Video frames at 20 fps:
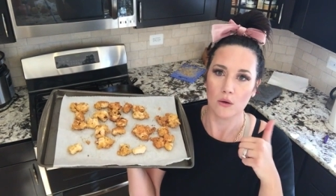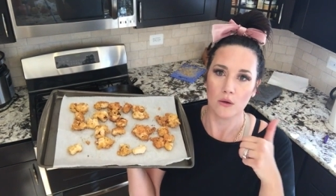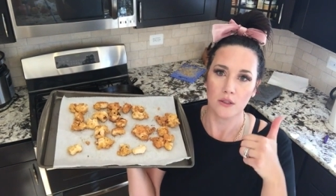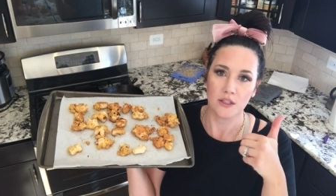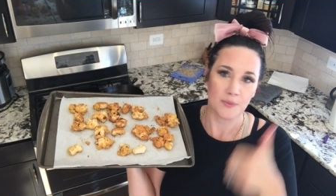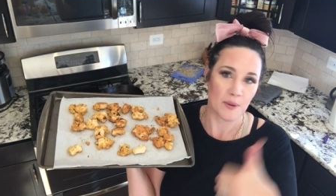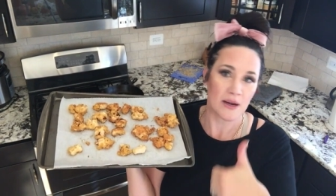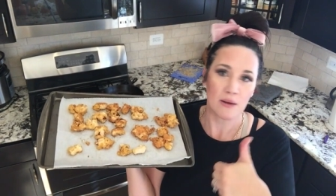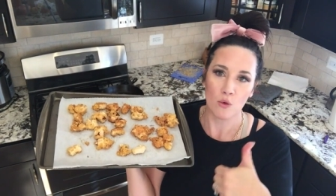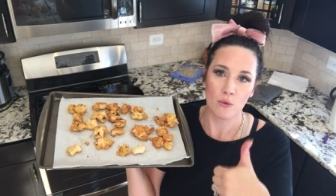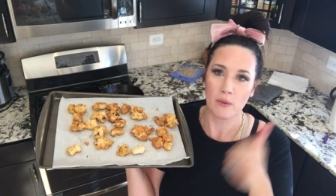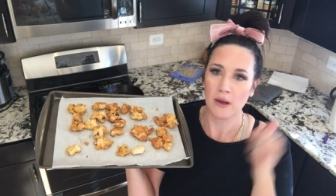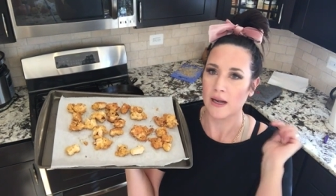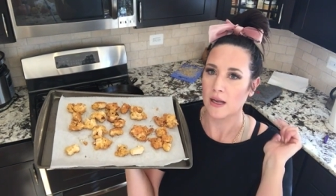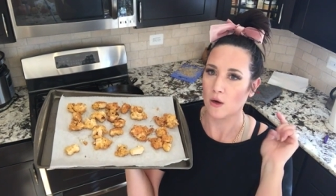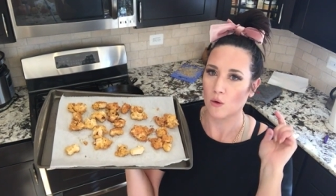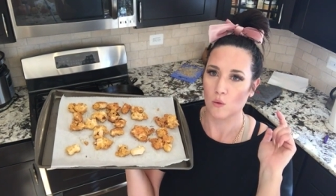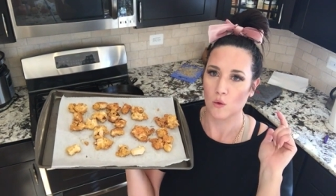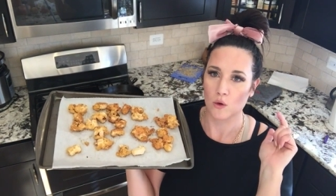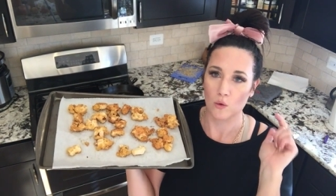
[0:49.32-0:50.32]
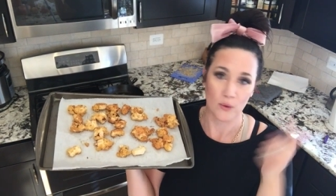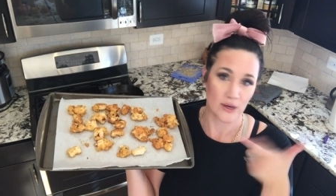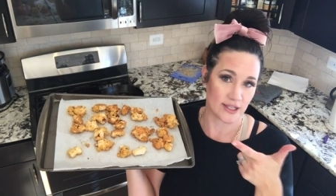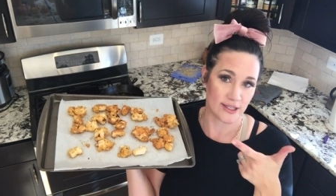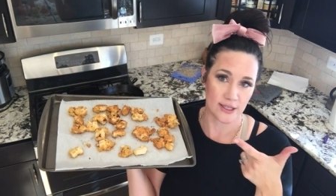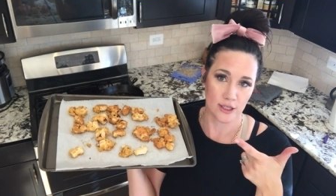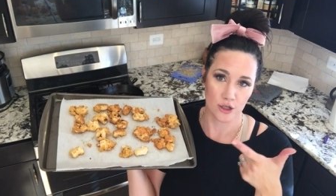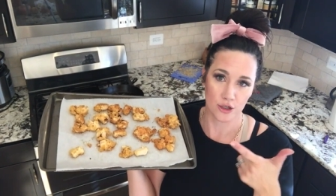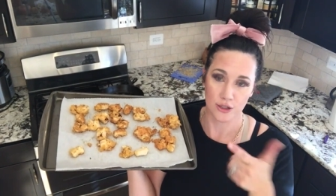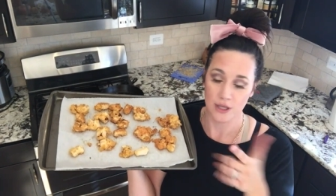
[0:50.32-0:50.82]
spending more money or
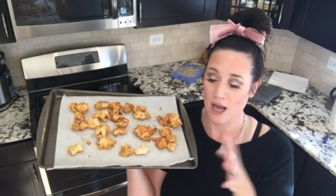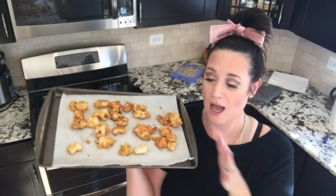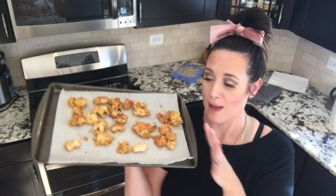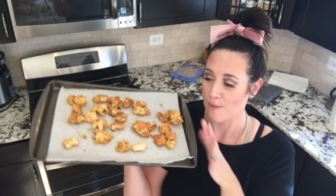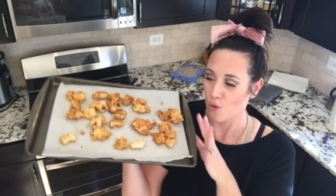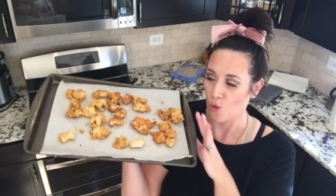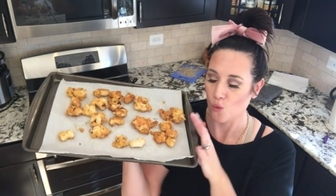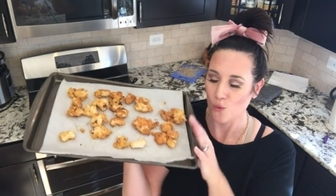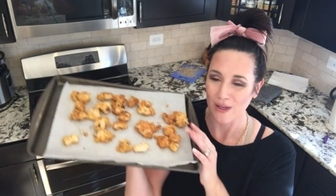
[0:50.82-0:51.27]
wasting your time.